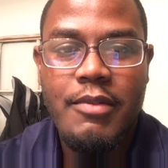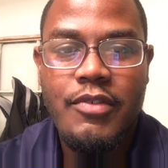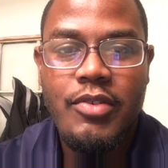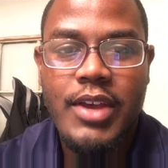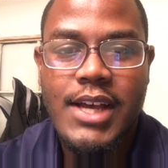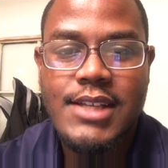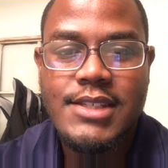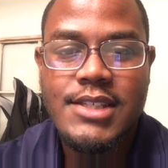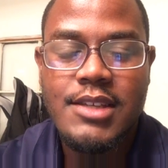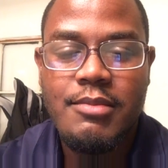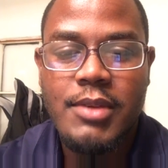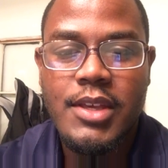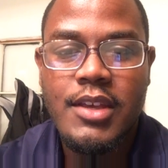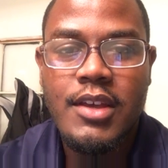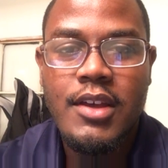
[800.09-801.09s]
If you guys see
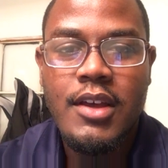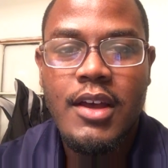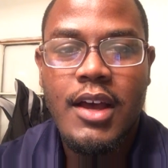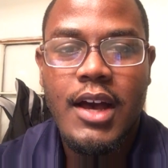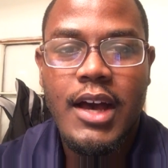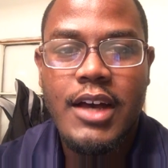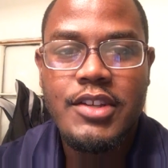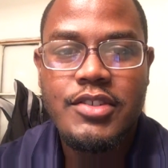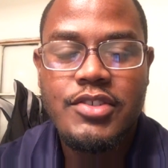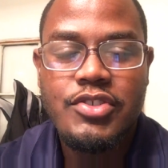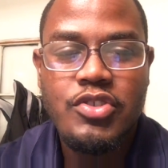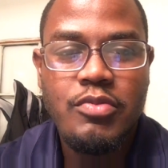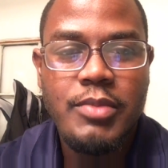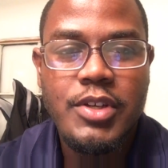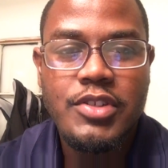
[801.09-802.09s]
me,
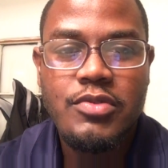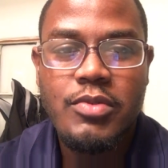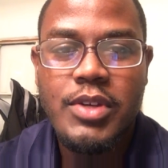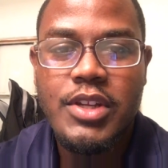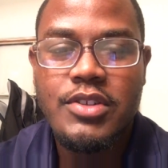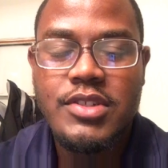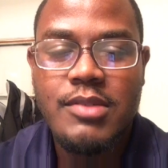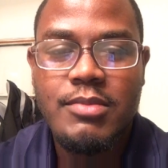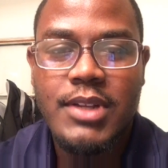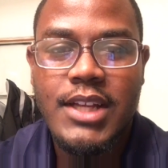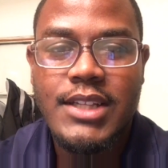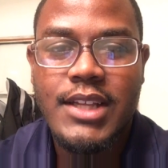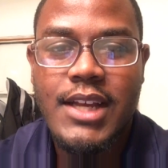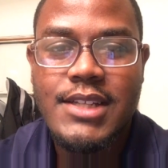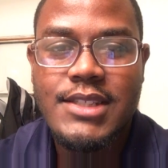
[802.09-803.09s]
shoot me a tweet or something
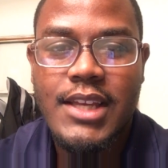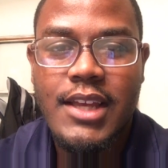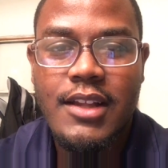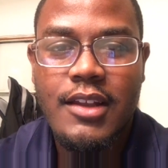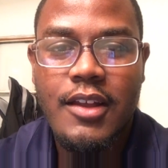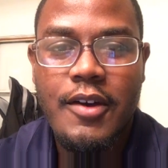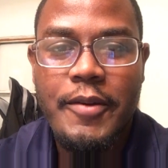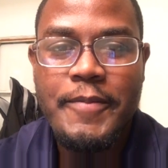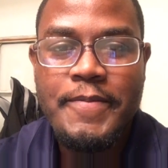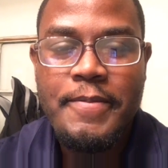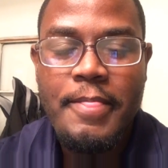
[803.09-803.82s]
like that. Say hello.